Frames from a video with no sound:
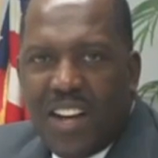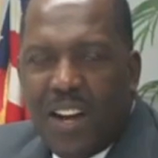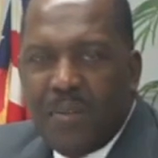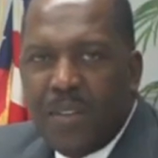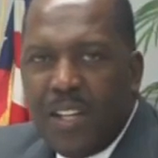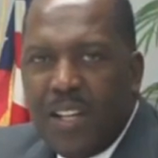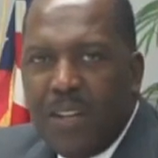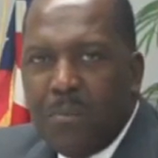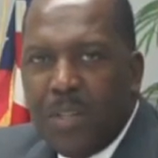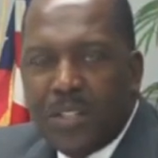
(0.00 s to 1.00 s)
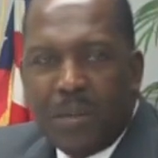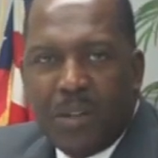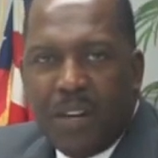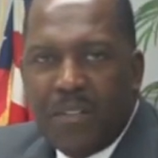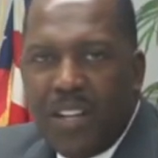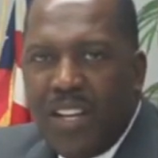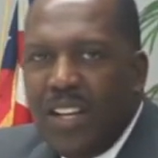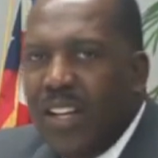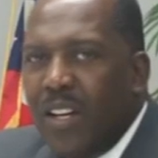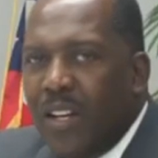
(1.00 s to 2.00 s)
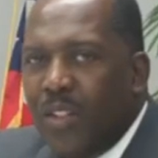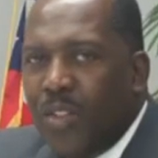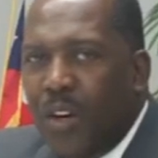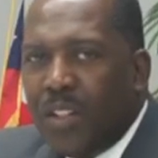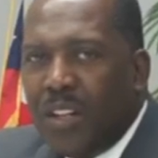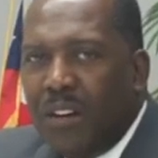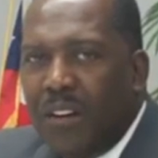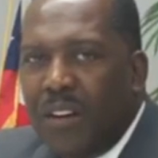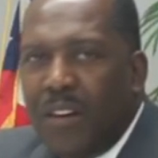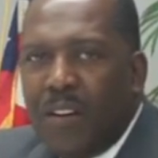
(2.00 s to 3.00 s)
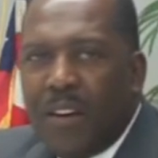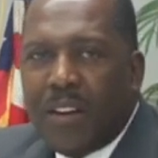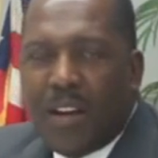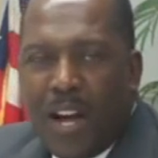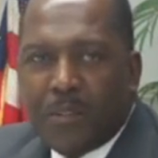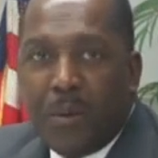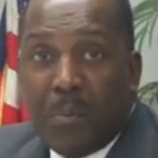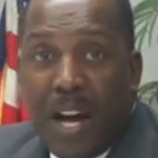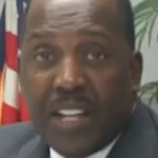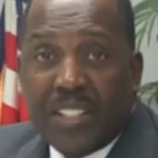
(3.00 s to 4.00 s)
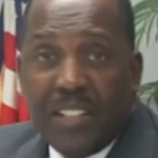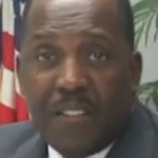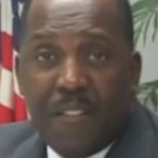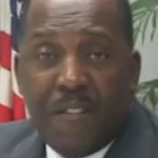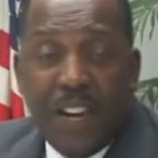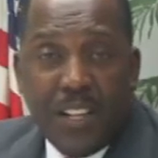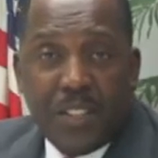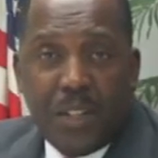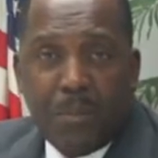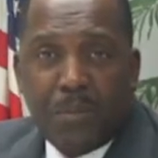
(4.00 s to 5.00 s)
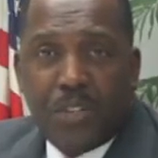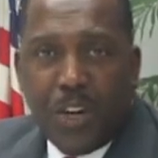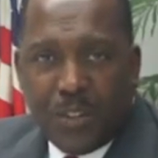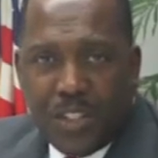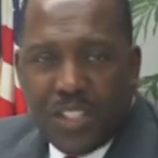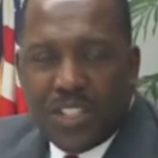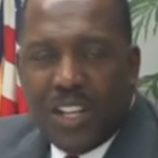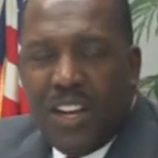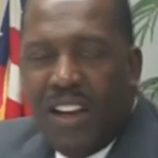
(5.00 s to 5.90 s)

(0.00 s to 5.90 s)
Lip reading: I'm the Bishop of the Georgia Cosmopolitan Fellowship of Churches,